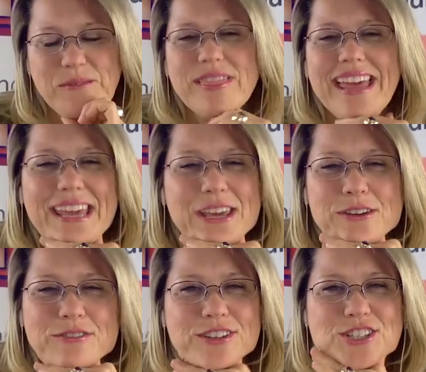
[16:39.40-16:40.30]
Well, thank
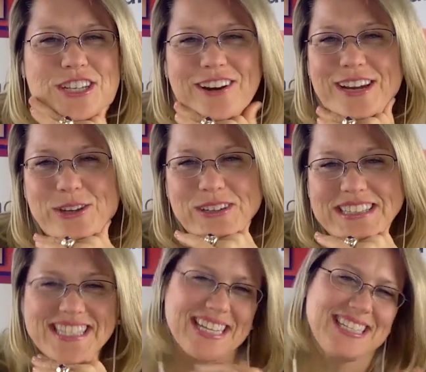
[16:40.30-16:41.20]
you for sharing your
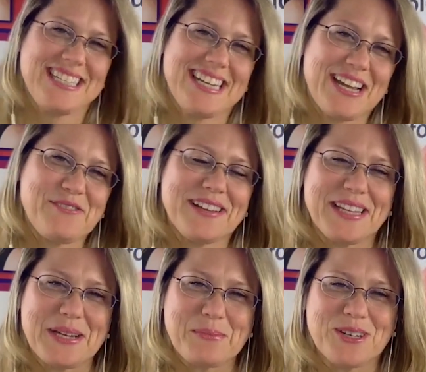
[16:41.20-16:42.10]
insights today. I
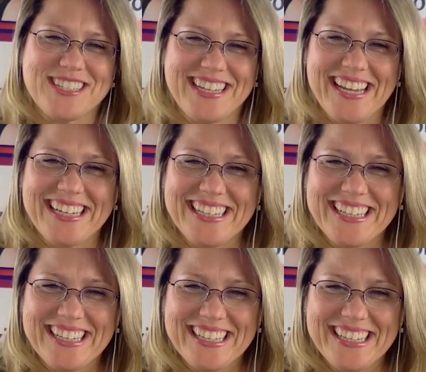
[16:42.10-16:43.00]
really appreciate it.
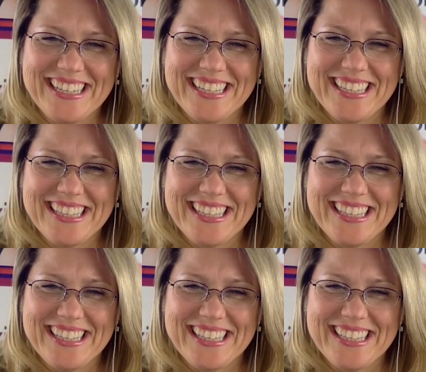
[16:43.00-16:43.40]
You